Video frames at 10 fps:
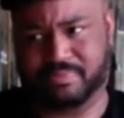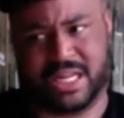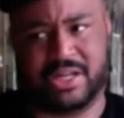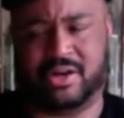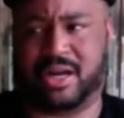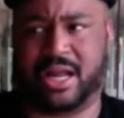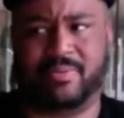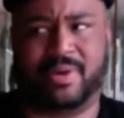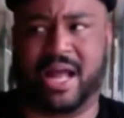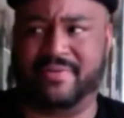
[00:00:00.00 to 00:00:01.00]
and you're
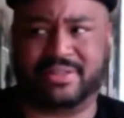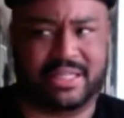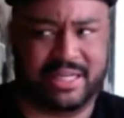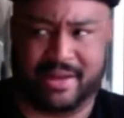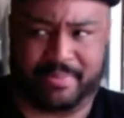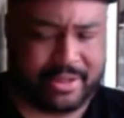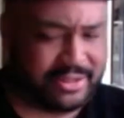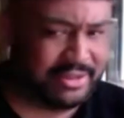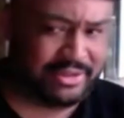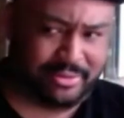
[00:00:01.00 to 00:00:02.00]
like, well, I haven't seen that
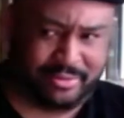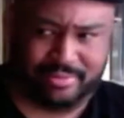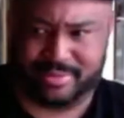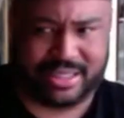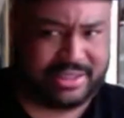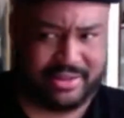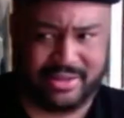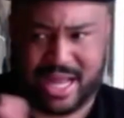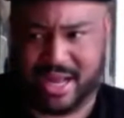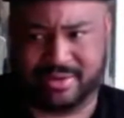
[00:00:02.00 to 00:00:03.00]
person do this
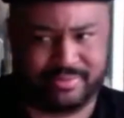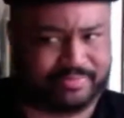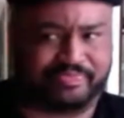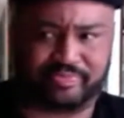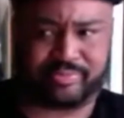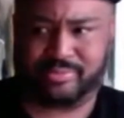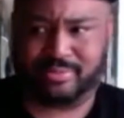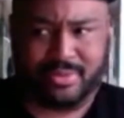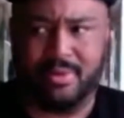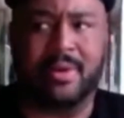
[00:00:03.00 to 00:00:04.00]
and that. And
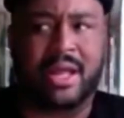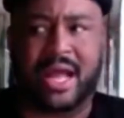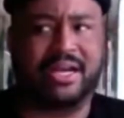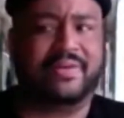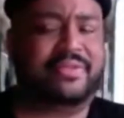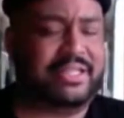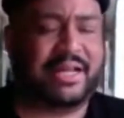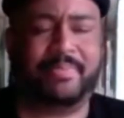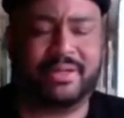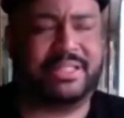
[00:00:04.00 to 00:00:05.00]
I never see
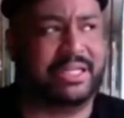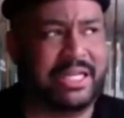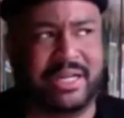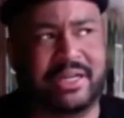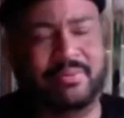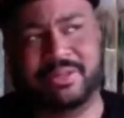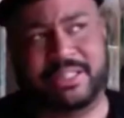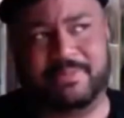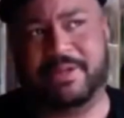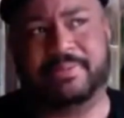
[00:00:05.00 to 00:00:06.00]
that person linking up with
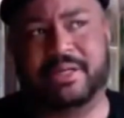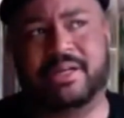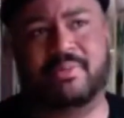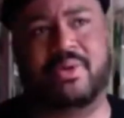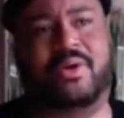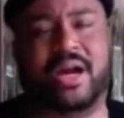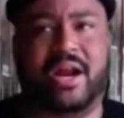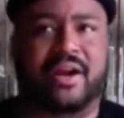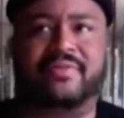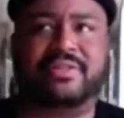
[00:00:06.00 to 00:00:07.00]
these people anymore. And
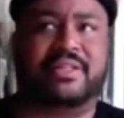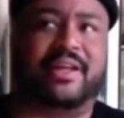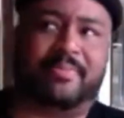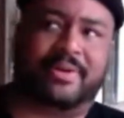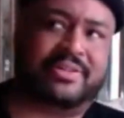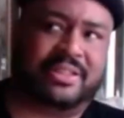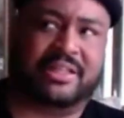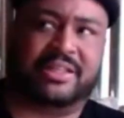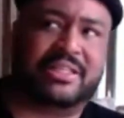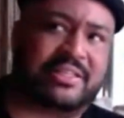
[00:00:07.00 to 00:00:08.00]
I never see that person
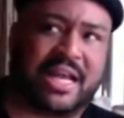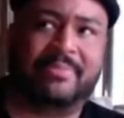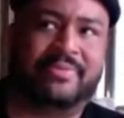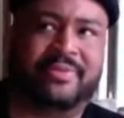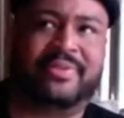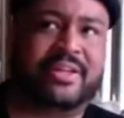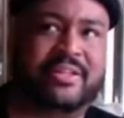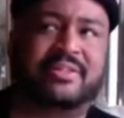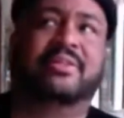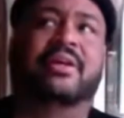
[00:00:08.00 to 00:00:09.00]
at these type of
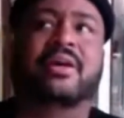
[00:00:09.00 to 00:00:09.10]
events.